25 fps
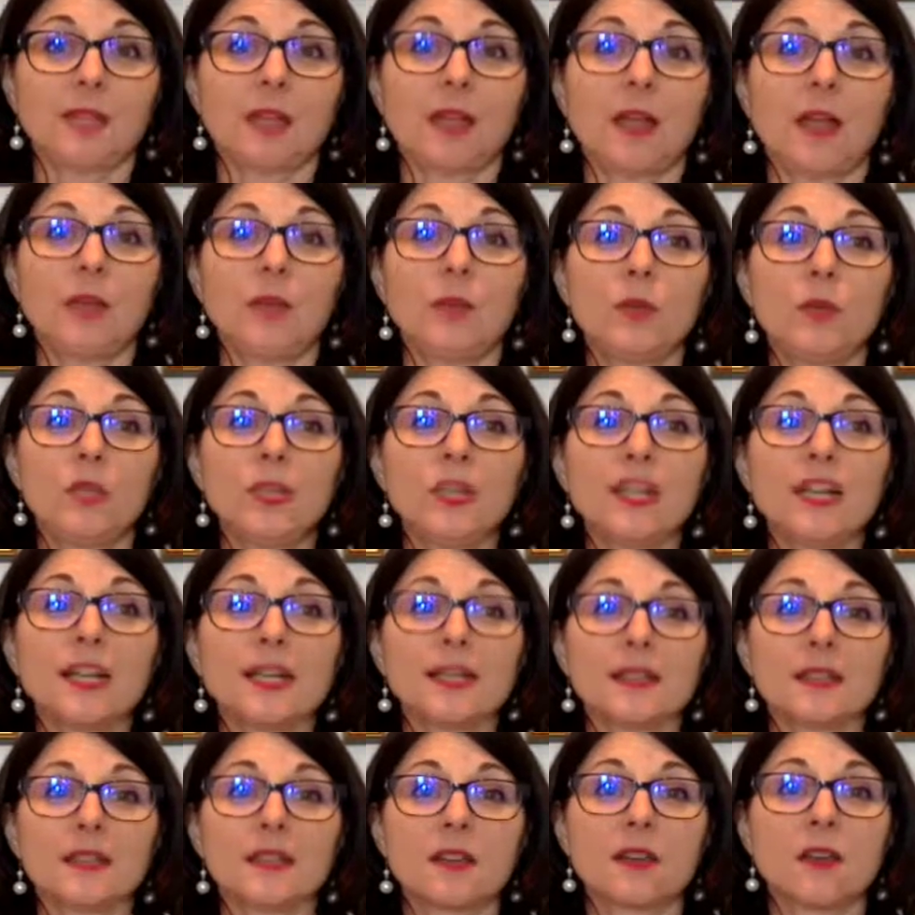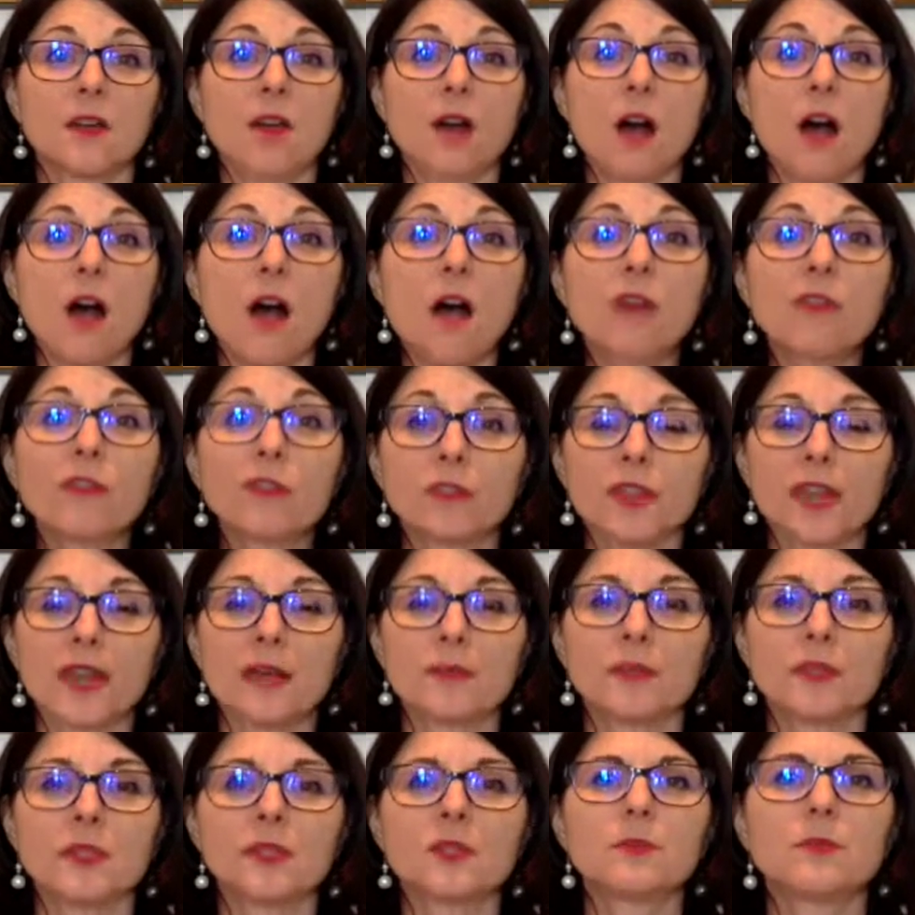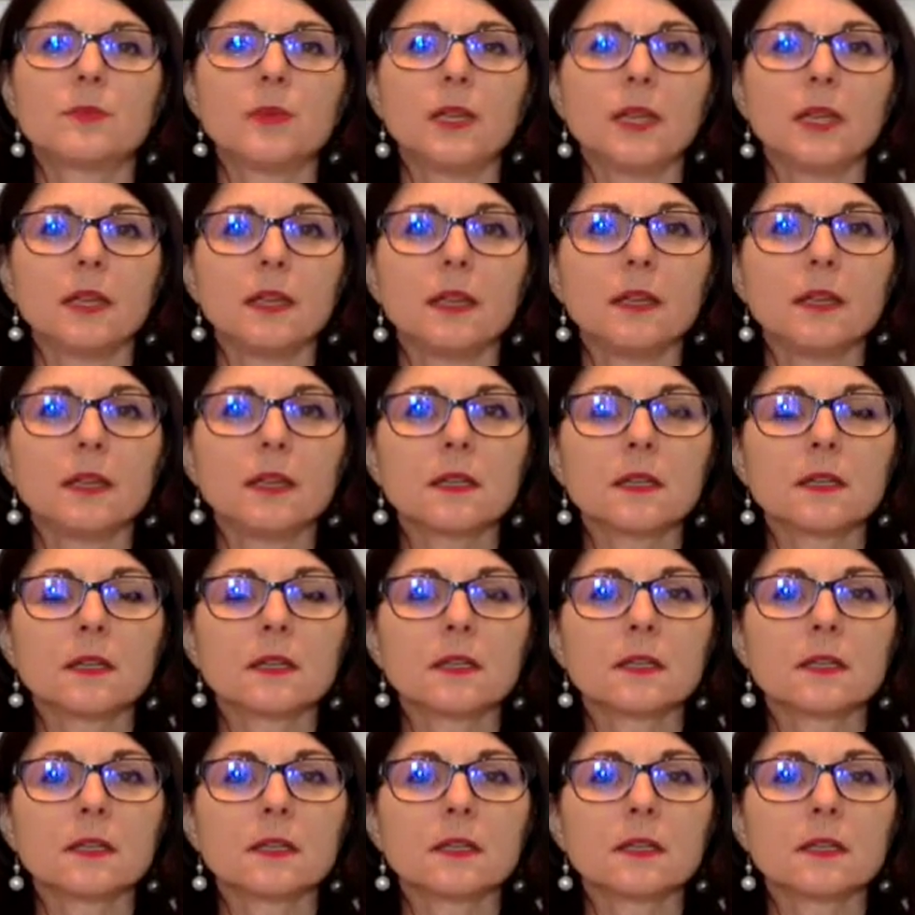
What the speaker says: I realized how awful that must be,